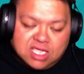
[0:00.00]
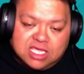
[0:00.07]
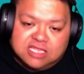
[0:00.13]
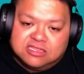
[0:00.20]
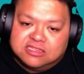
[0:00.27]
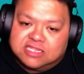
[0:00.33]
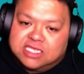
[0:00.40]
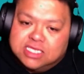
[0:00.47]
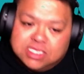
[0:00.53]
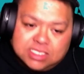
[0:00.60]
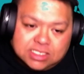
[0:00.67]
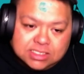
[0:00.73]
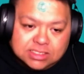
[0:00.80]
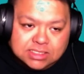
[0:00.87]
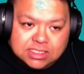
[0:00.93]
And
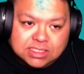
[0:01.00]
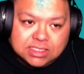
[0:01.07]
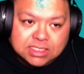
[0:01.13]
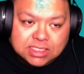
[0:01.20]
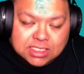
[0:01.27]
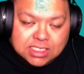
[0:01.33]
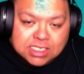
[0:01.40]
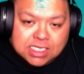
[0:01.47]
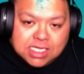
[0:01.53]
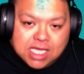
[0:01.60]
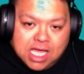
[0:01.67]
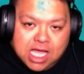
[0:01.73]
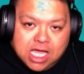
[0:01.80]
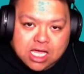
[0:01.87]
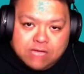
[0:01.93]
then
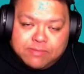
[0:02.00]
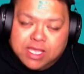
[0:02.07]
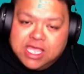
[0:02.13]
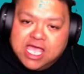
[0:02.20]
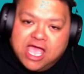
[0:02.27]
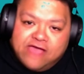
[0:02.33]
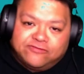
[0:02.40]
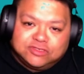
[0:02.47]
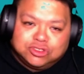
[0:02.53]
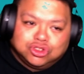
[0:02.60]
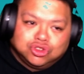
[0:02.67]
I don't have